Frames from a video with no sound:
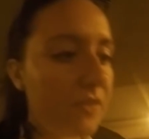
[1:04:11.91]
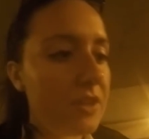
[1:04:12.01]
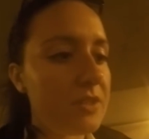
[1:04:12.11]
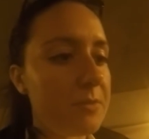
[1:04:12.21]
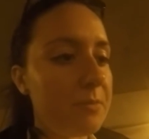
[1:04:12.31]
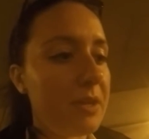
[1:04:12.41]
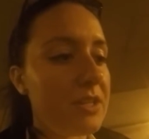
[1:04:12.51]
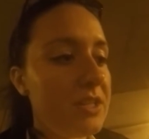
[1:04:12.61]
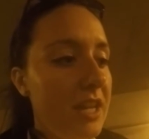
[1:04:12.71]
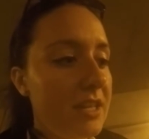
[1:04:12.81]
Rostrums plunged
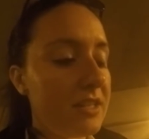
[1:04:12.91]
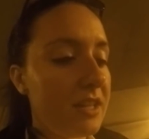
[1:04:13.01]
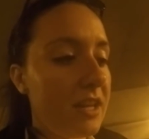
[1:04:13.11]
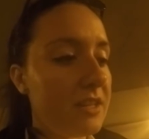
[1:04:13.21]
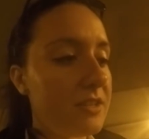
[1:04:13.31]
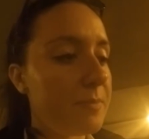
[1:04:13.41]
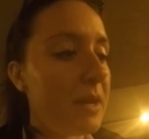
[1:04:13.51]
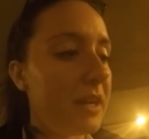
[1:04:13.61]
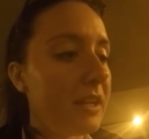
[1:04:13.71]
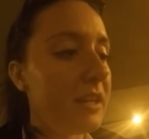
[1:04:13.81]
his hand into the consul's
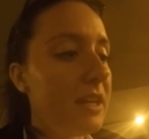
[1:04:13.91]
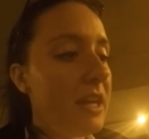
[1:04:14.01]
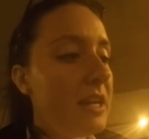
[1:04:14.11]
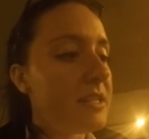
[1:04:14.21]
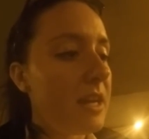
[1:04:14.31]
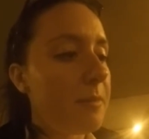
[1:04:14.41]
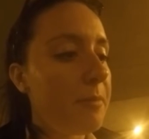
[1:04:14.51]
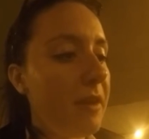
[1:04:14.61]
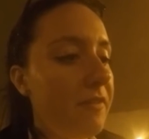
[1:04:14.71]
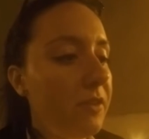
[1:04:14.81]
pocket. Time you
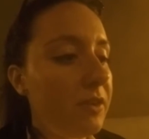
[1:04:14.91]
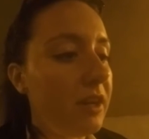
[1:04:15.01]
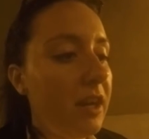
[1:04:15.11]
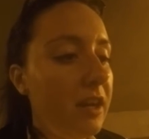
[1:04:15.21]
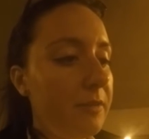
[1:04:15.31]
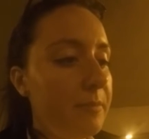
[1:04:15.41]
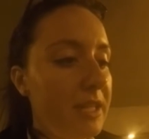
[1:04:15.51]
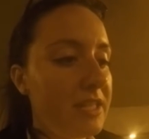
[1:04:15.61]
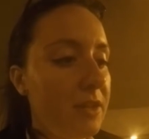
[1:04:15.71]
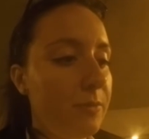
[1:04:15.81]
pay for it, ah,
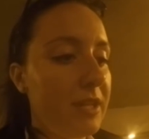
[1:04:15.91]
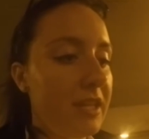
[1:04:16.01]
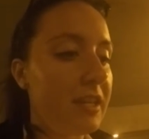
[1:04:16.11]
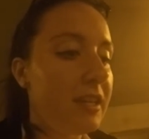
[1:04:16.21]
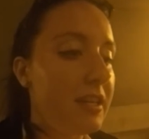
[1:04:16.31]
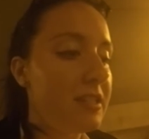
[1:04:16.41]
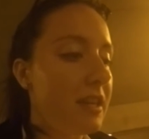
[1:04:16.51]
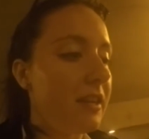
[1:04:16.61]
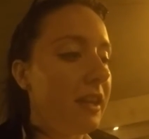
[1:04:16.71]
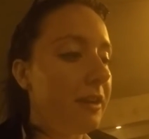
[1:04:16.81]
Mexican wiki, he said
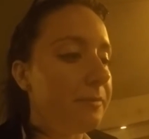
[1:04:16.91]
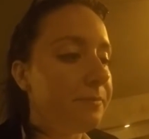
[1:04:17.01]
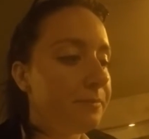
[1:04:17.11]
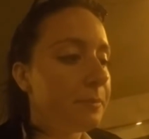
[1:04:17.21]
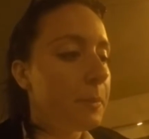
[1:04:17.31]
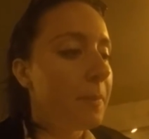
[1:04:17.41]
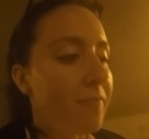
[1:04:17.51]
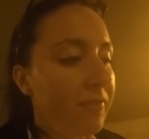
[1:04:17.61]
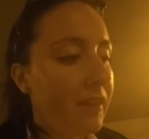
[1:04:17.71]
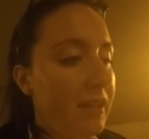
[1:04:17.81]
aloud,
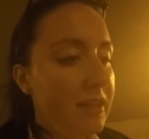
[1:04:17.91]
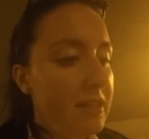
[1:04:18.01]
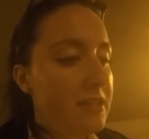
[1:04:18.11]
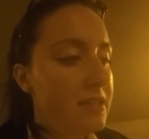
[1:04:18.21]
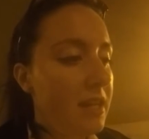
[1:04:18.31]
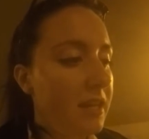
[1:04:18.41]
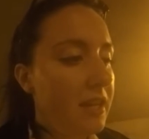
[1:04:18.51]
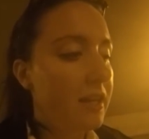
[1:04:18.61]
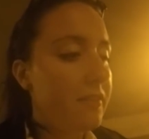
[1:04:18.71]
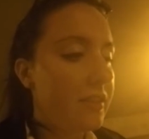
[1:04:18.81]

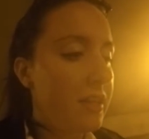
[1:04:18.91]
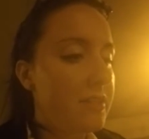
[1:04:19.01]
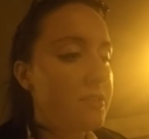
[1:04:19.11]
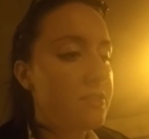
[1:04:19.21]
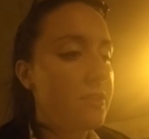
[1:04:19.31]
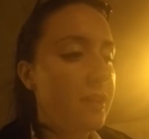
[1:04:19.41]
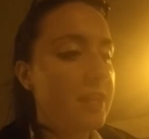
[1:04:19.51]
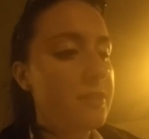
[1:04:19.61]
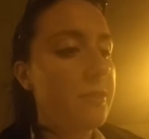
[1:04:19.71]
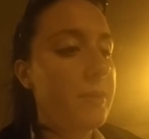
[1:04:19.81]
taking out the consul's note
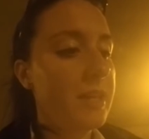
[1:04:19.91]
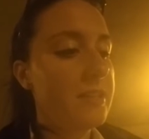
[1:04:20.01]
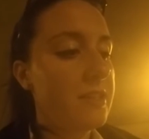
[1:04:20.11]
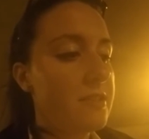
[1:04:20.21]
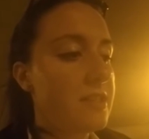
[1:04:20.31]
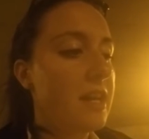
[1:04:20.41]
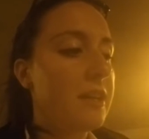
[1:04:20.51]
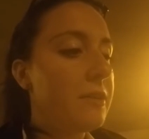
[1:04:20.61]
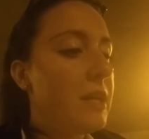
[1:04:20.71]
case with a wink at Diosdado.